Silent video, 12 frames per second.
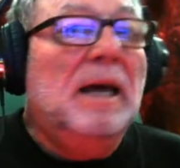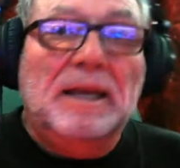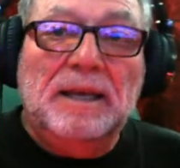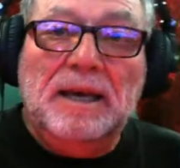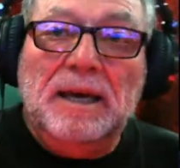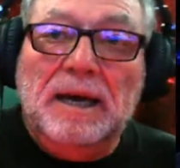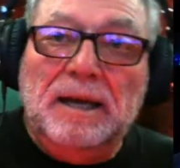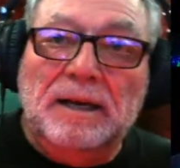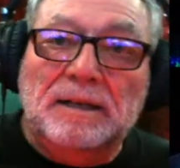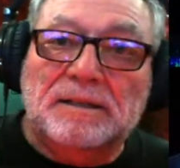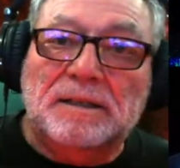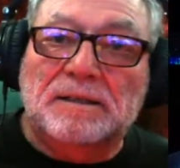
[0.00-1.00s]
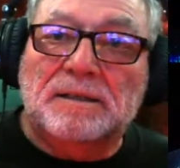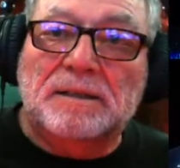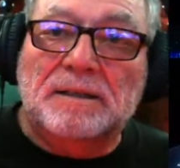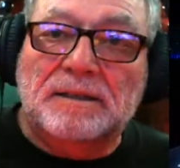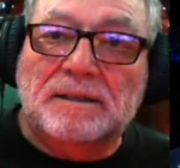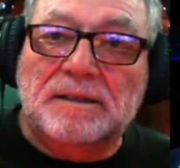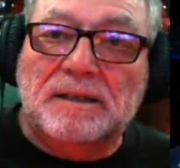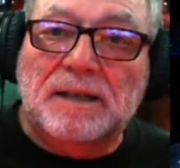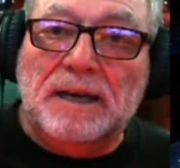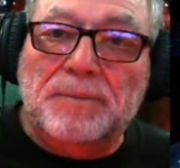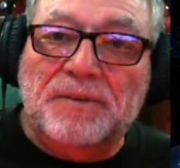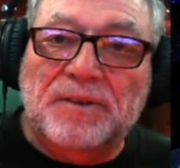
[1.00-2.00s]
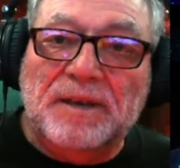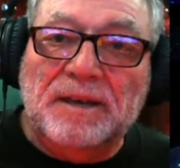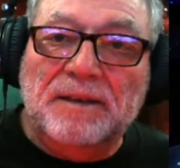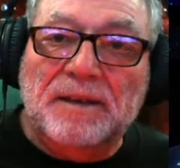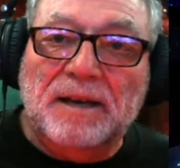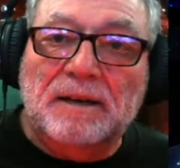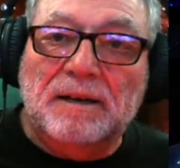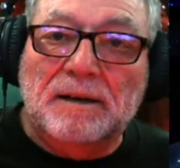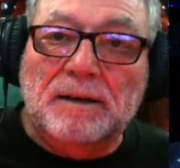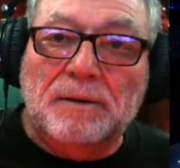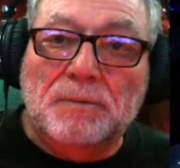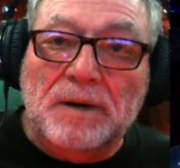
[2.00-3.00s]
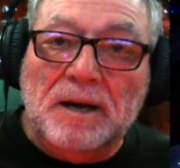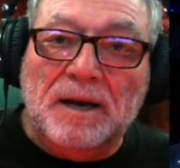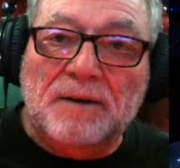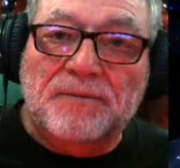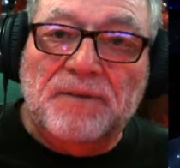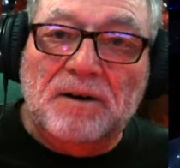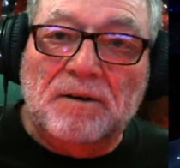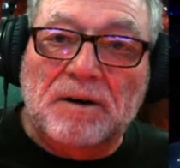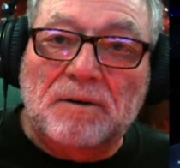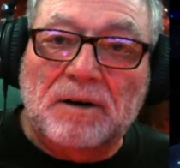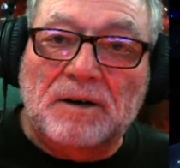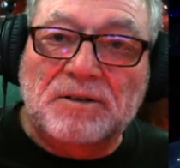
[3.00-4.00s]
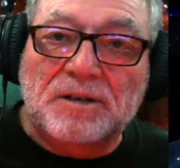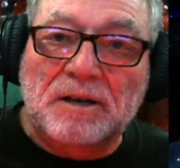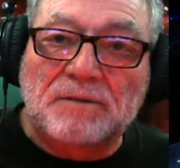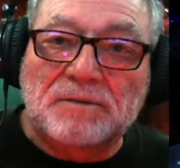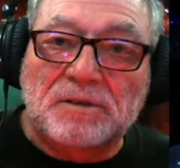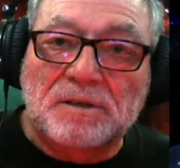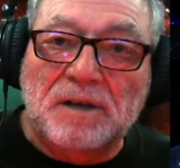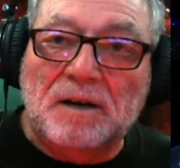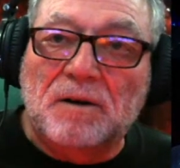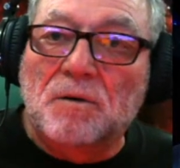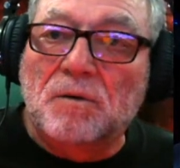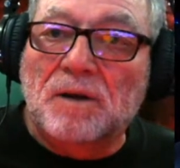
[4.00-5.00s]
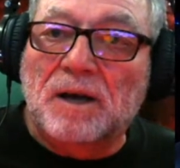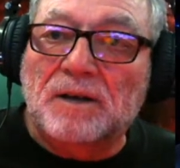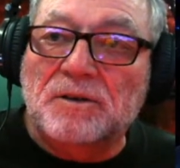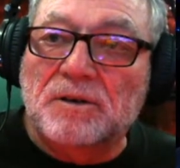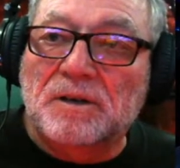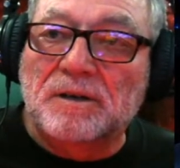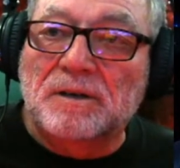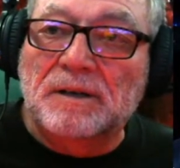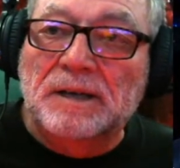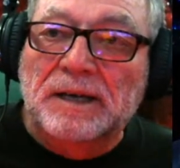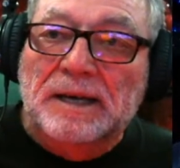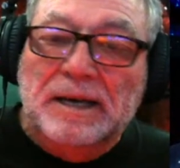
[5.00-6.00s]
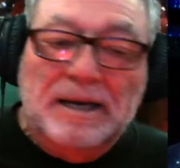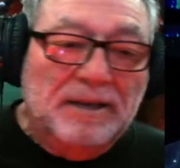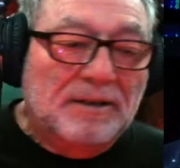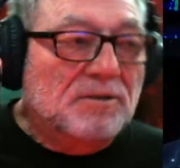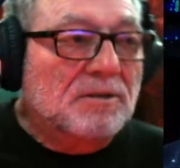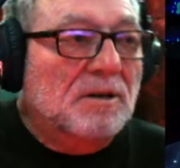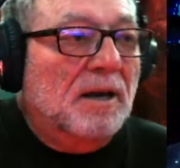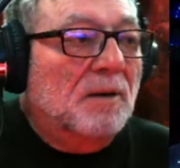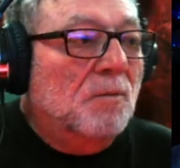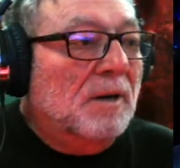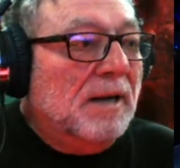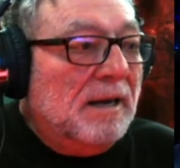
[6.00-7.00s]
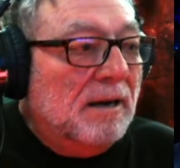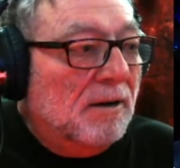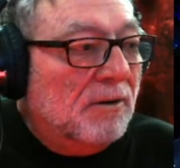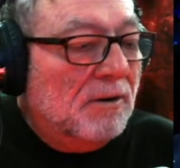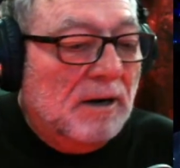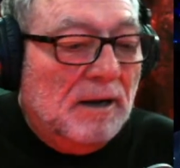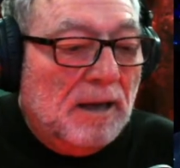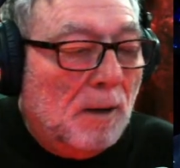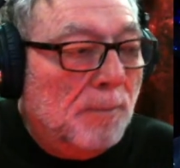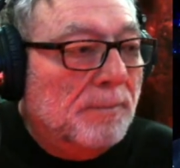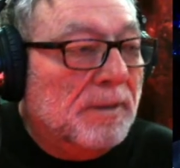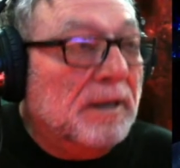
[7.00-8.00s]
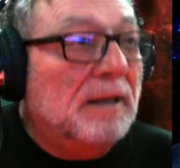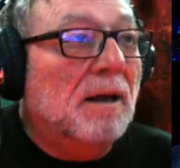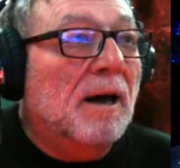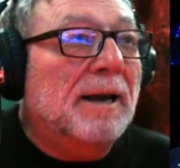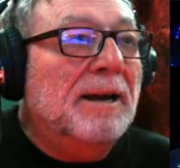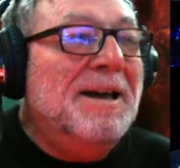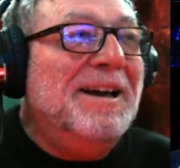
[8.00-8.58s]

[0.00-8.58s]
Yeah, and it's the type of thing that we got to figure out ourselves. There's not a whole lot you can. There's not a 1-800-HELP-ME line.